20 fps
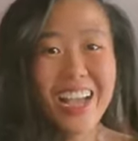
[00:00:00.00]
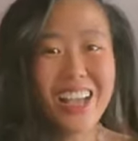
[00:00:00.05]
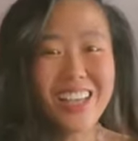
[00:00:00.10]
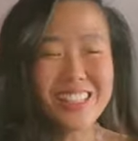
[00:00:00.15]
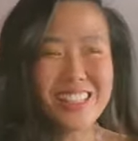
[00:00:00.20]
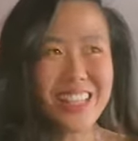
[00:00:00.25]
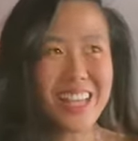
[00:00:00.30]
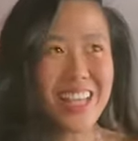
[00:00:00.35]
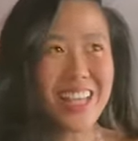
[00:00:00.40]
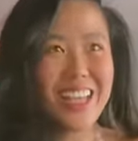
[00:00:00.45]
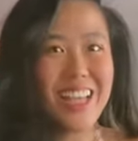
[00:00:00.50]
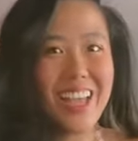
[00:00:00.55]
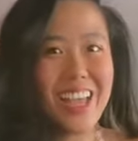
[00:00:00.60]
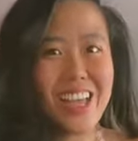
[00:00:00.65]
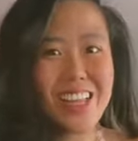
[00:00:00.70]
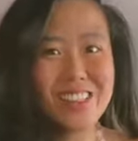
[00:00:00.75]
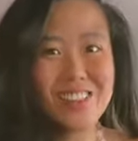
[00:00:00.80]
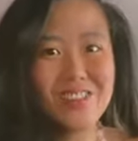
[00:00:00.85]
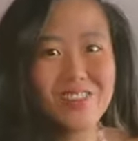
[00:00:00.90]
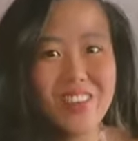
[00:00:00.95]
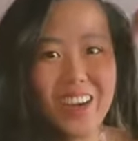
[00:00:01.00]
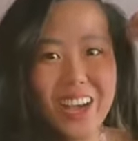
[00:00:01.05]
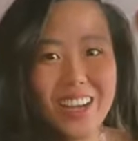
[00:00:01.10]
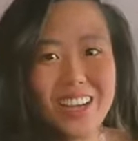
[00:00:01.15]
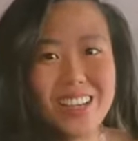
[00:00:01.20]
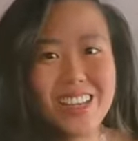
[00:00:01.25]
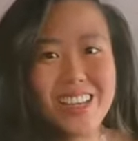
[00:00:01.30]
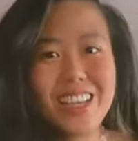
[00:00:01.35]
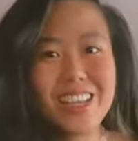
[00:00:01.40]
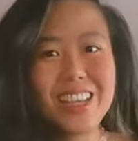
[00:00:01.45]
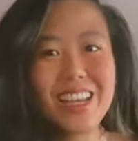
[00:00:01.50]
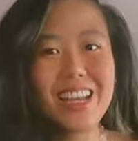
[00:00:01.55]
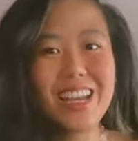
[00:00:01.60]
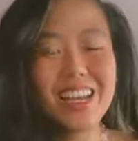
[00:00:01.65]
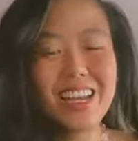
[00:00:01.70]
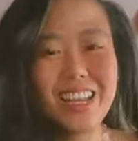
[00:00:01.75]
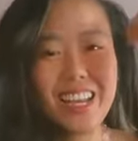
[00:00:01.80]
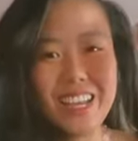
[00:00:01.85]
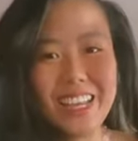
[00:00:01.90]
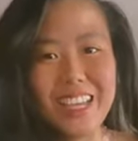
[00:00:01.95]
It's like, it's finally
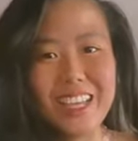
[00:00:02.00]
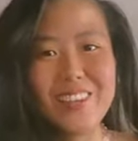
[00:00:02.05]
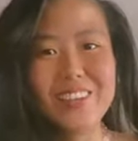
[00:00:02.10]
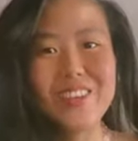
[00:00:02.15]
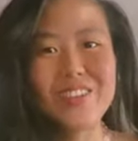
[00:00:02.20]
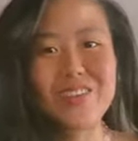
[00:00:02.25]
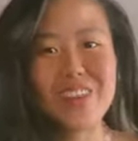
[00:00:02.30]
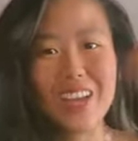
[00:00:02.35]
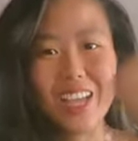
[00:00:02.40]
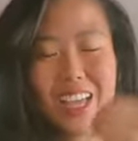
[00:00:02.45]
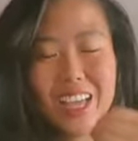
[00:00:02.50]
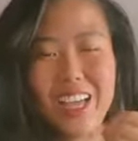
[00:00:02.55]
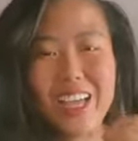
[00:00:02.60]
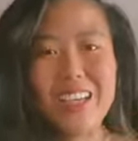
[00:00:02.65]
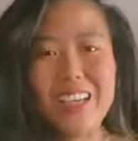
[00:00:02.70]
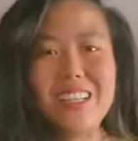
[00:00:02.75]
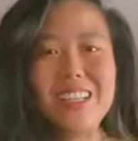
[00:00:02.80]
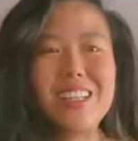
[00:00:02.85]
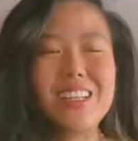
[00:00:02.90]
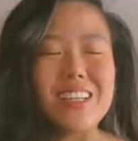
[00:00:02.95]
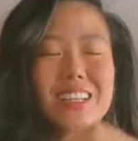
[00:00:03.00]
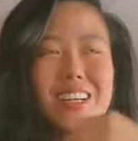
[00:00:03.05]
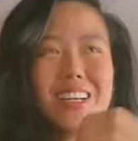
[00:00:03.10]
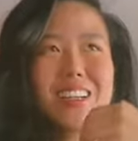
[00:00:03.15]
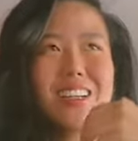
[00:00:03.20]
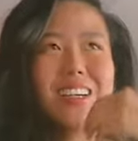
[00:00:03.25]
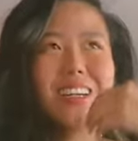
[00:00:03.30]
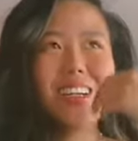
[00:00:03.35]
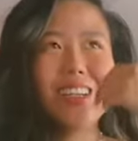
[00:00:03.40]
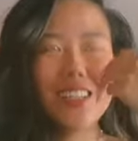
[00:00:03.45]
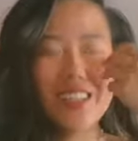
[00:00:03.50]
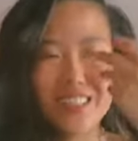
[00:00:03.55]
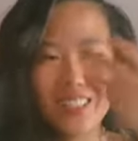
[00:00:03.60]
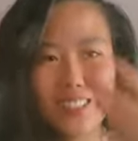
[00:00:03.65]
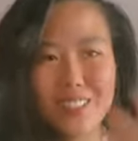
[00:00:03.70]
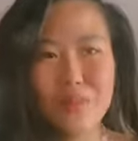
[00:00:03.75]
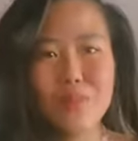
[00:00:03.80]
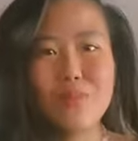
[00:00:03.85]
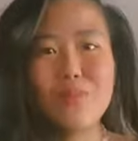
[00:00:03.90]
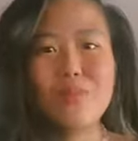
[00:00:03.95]
clicking with my head, you know,
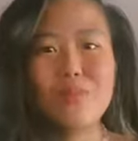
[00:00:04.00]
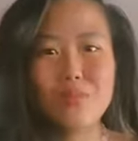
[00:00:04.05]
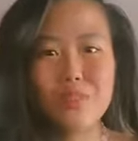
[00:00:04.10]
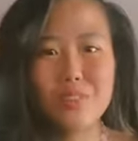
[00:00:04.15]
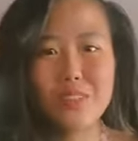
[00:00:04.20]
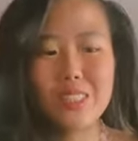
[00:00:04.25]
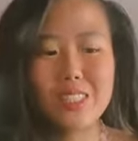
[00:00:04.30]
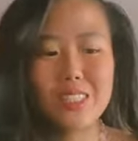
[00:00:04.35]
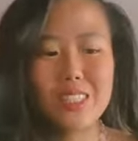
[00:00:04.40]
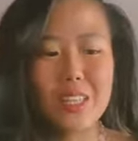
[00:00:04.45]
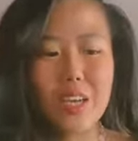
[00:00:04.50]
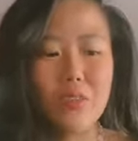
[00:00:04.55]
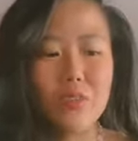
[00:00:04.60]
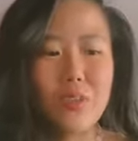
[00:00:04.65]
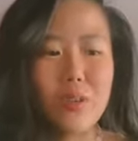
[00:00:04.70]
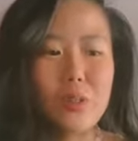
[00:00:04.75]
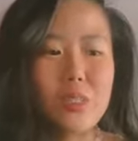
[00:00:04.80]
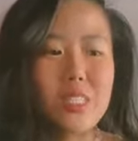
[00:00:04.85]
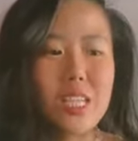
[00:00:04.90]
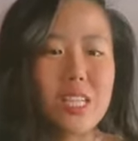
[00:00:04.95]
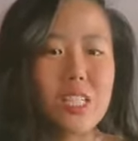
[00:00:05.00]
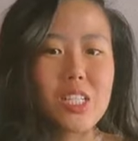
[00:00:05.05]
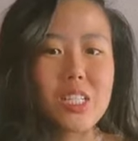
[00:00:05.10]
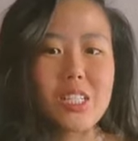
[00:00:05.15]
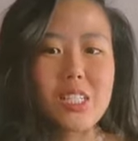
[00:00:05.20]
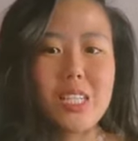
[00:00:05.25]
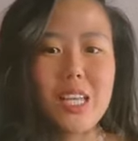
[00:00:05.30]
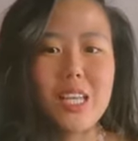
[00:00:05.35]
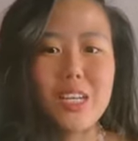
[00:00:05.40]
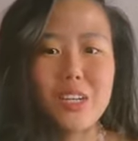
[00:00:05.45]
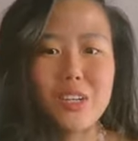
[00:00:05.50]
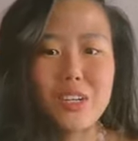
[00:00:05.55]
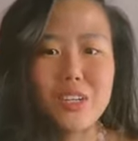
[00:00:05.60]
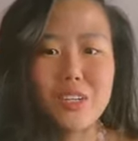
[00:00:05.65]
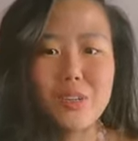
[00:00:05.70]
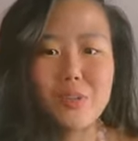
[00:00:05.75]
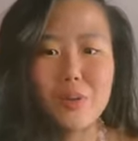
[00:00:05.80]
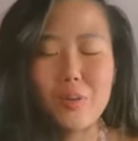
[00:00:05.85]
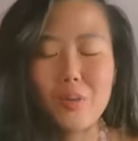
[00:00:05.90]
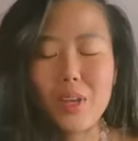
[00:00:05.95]
a few sessions
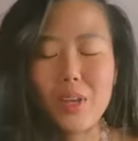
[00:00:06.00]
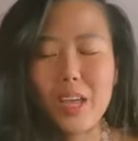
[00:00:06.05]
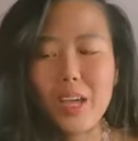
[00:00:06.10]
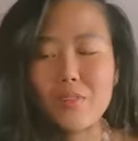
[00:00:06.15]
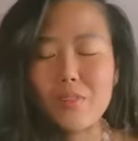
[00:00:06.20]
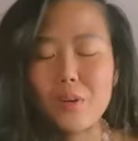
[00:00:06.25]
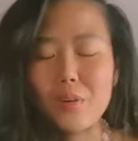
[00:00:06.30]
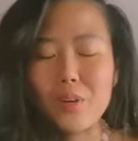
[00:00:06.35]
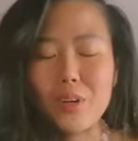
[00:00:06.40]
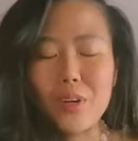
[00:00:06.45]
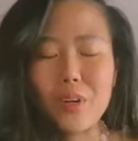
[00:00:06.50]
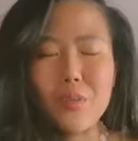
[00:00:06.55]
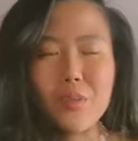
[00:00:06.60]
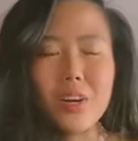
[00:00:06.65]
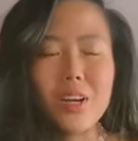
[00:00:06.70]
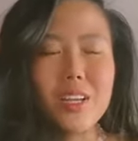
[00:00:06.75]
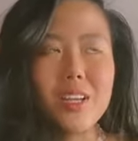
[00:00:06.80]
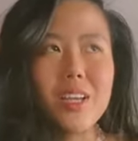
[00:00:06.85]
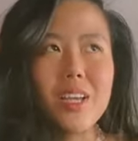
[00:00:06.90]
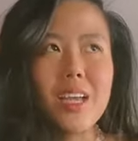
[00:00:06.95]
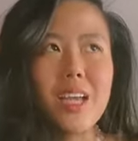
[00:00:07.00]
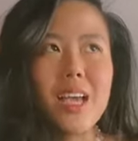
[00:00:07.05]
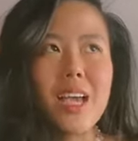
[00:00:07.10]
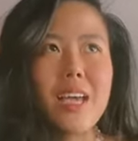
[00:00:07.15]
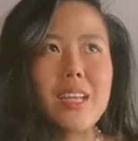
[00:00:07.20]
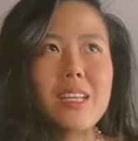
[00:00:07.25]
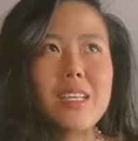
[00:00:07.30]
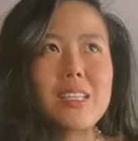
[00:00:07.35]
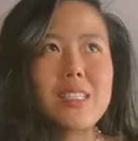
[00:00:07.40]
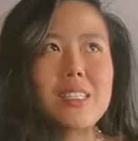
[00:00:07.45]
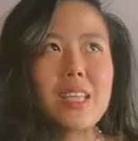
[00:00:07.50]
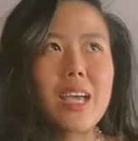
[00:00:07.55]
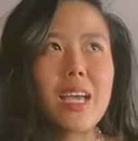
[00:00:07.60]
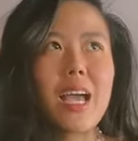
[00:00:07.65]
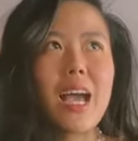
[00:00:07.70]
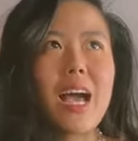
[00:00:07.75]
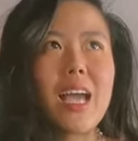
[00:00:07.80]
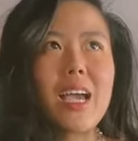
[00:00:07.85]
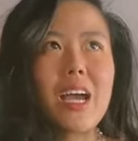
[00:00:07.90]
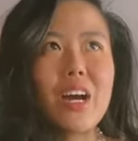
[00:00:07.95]
later when we have a one-on-one. And he's
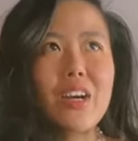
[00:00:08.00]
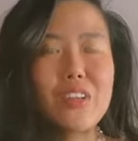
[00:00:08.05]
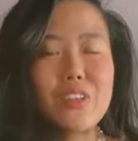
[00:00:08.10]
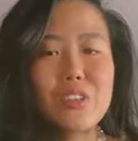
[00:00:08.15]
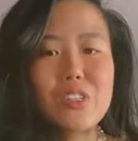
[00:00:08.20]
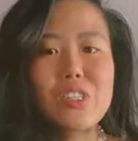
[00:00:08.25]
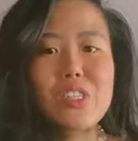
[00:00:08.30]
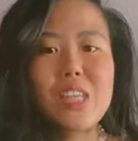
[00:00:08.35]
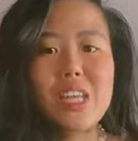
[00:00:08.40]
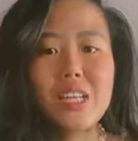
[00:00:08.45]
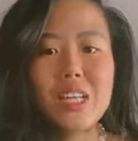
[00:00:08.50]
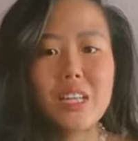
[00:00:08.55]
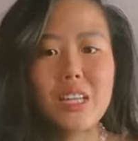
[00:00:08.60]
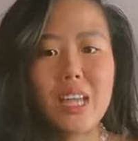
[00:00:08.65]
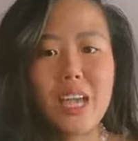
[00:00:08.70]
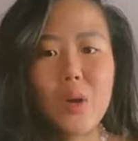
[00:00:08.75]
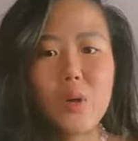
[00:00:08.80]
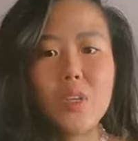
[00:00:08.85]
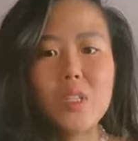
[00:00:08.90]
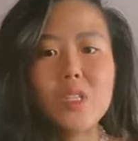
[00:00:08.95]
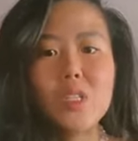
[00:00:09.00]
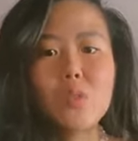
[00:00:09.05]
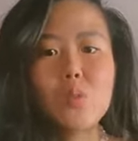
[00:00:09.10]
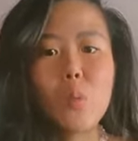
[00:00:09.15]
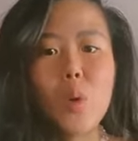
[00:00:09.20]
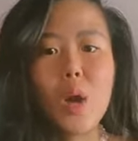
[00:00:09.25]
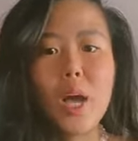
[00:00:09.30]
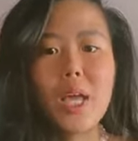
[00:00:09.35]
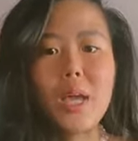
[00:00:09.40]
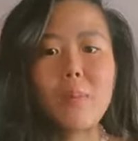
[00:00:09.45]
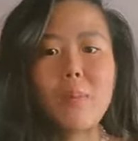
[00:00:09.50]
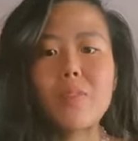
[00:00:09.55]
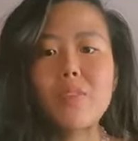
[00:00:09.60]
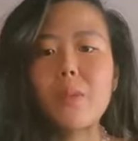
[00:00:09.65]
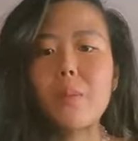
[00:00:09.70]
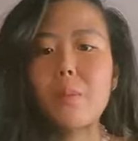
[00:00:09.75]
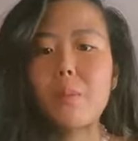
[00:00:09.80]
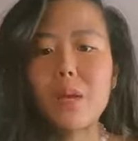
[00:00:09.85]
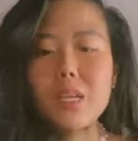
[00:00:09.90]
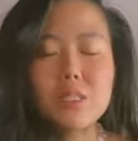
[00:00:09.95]
like, I understand it now. This is why I'm at
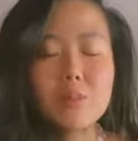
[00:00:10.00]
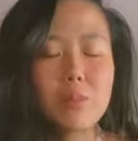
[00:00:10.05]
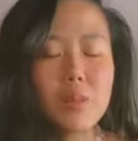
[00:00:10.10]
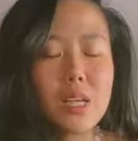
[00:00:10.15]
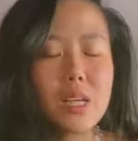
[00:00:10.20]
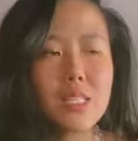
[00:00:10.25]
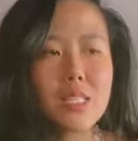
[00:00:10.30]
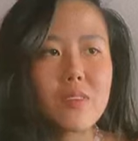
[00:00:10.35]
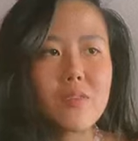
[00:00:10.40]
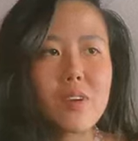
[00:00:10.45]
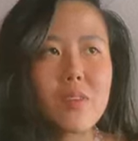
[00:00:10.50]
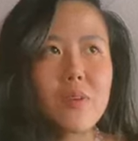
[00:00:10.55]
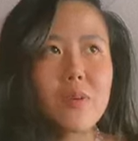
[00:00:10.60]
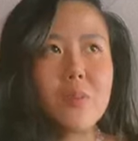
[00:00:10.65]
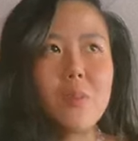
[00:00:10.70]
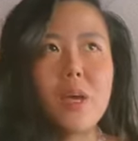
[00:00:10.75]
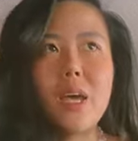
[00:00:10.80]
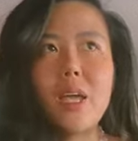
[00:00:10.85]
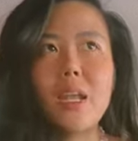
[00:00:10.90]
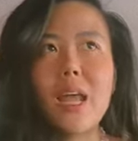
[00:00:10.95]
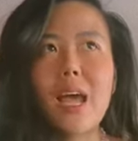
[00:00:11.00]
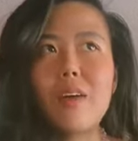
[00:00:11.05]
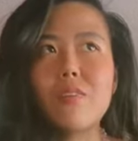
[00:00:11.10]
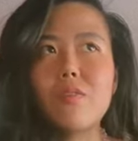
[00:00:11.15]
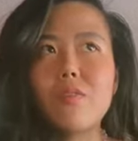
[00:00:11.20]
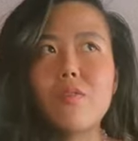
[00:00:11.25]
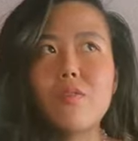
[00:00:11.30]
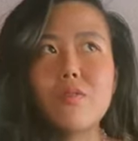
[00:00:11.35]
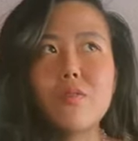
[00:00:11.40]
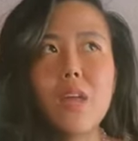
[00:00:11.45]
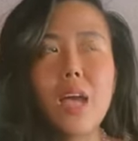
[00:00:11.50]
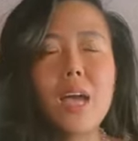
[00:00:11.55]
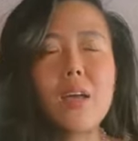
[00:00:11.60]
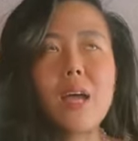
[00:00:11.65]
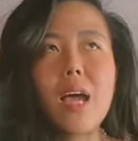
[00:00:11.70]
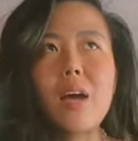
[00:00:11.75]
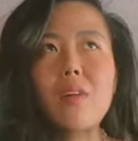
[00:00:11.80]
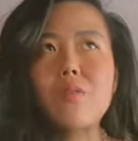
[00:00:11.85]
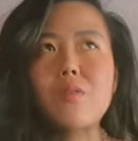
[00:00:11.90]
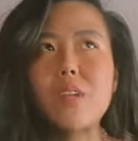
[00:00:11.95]
the best place I've ever been. I've,
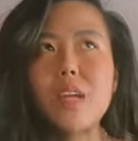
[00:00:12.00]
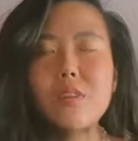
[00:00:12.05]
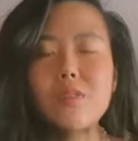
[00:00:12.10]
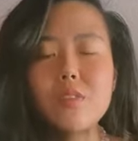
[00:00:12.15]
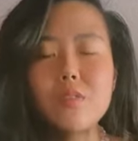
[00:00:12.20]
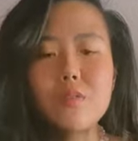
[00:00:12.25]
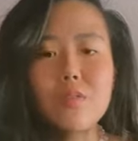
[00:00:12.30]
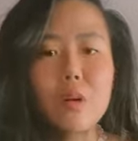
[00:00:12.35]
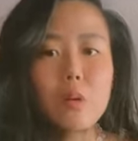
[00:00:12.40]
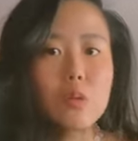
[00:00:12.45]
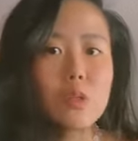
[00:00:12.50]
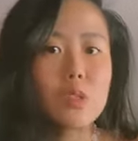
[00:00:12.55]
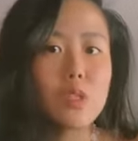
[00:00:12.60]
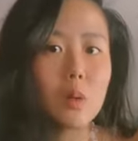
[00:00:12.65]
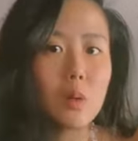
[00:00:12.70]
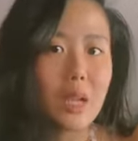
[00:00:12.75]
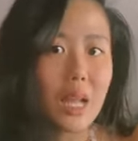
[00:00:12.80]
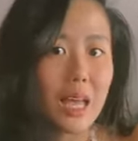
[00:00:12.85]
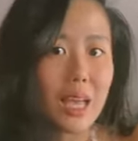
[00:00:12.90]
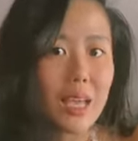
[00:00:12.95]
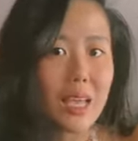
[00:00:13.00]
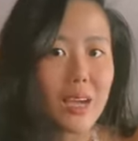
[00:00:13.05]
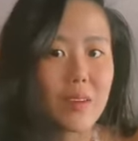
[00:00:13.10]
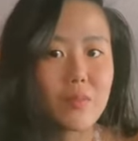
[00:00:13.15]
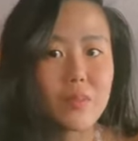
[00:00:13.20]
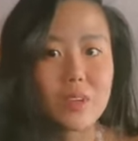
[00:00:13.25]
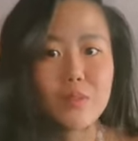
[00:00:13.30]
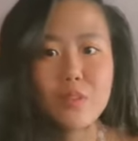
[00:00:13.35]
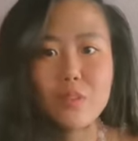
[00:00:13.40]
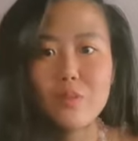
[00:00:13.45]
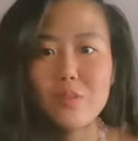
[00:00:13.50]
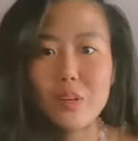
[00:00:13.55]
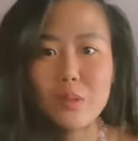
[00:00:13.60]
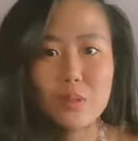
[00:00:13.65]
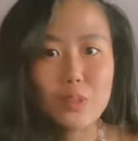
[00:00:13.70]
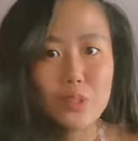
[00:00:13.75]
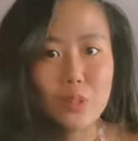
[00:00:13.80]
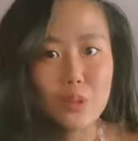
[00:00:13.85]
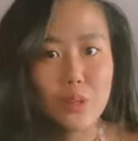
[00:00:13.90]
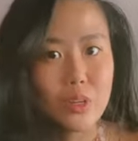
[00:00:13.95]
I've never felt so light. I've never
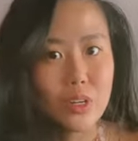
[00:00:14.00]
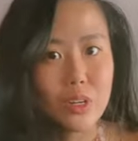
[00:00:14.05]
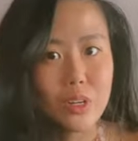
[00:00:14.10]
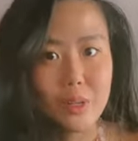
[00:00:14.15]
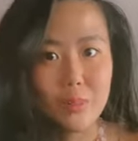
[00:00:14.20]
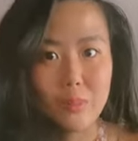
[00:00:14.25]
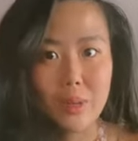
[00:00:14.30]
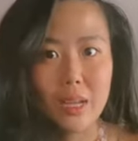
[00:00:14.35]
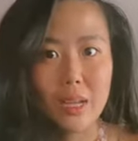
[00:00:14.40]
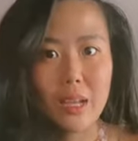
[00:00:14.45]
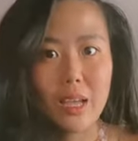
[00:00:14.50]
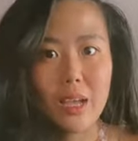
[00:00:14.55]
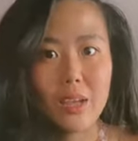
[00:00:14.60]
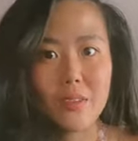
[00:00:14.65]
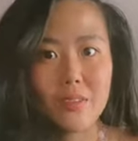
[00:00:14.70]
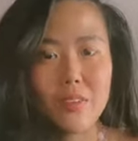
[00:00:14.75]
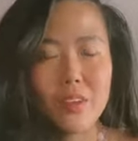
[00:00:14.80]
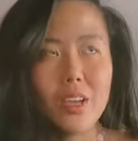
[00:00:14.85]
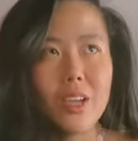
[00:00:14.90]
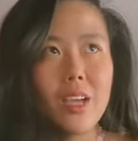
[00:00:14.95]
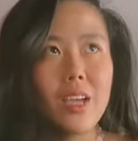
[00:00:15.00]
felt so good in my life.